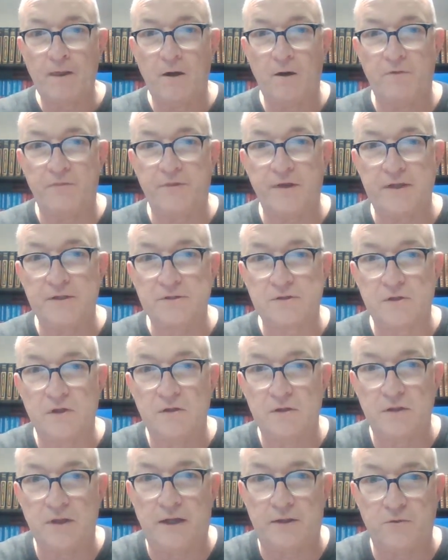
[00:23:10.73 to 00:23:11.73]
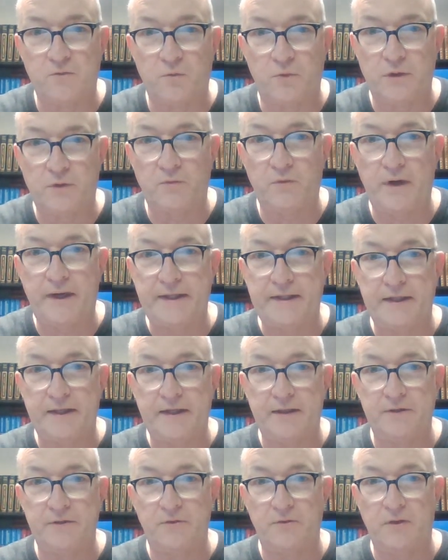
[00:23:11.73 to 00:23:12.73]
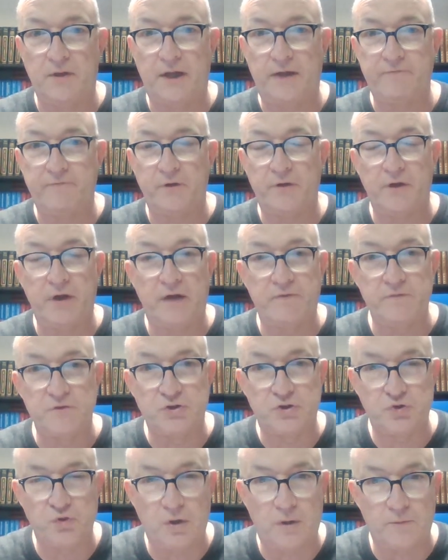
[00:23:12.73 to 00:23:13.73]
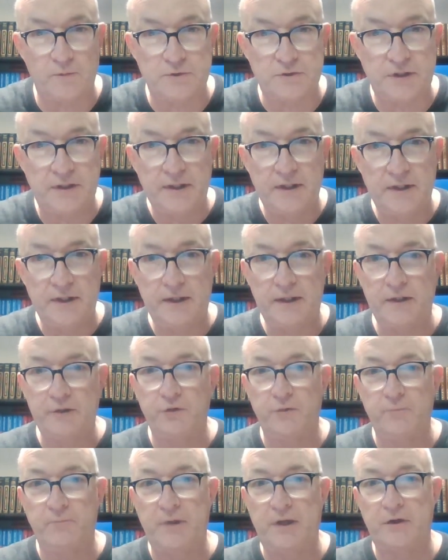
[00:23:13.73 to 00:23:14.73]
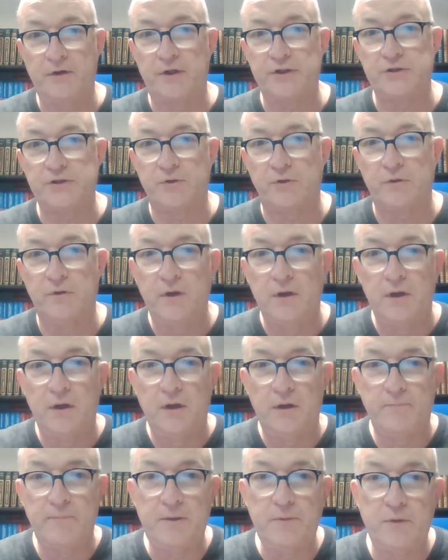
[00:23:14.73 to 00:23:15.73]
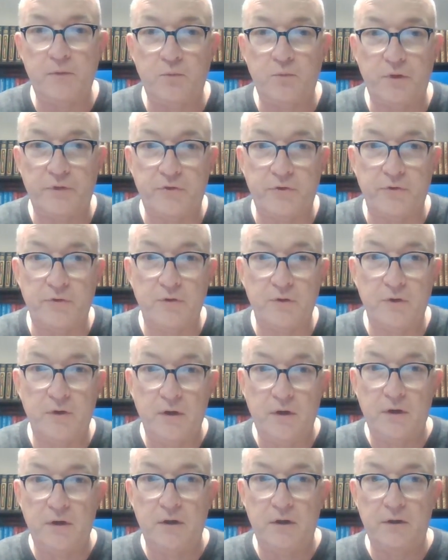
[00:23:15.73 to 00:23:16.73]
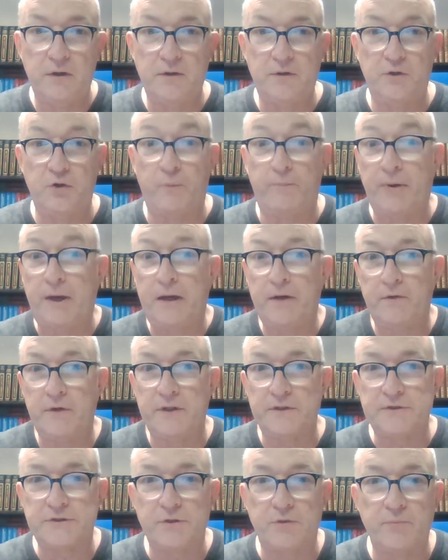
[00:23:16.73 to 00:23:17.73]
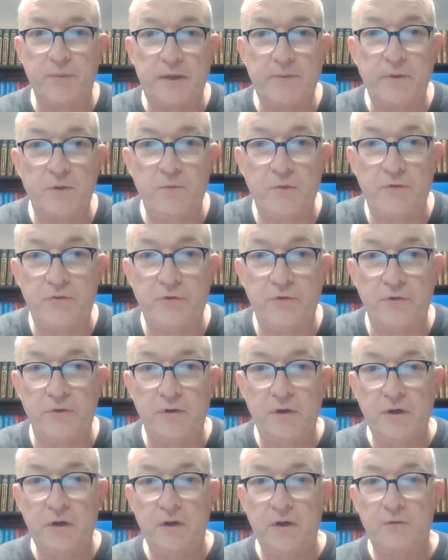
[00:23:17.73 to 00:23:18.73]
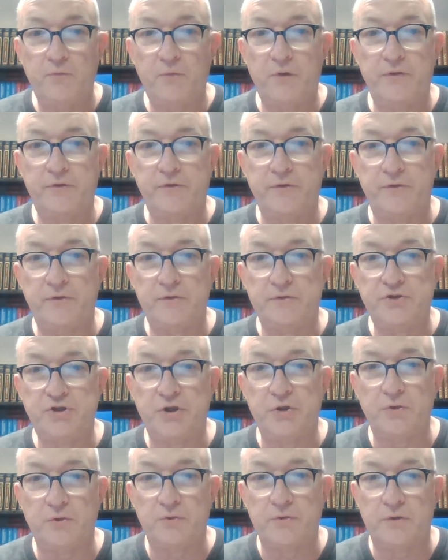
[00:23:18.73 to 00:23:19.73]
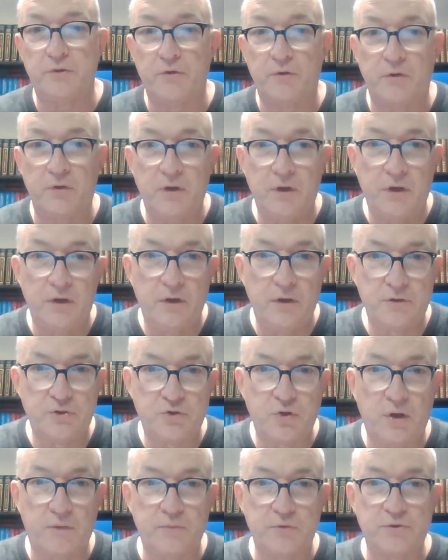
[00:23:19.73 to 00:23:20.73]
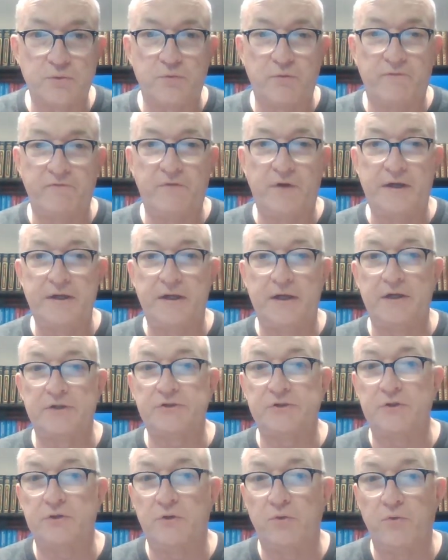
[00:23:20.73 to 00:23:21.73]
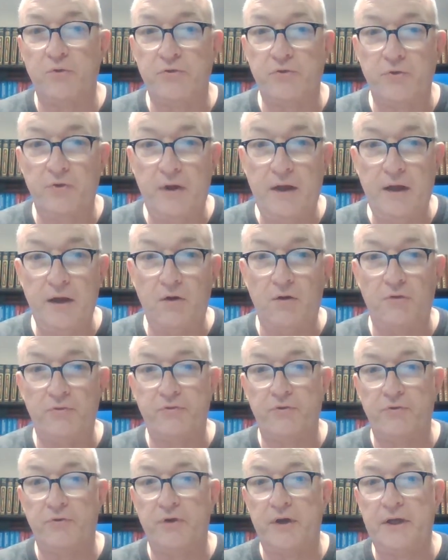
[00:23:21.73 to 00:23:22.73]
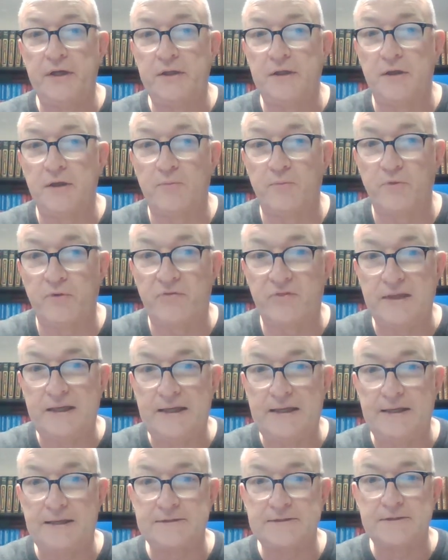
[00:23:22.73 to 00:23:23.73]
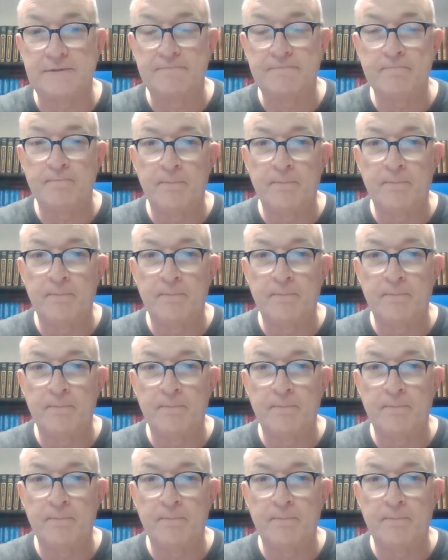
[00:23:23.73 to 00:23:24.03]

are things mm-hmm. not going right in your life? Are you having troubles in your marriage or maybe with your your parents or maybe with your with your children or troubles financially or with your health or any number of things.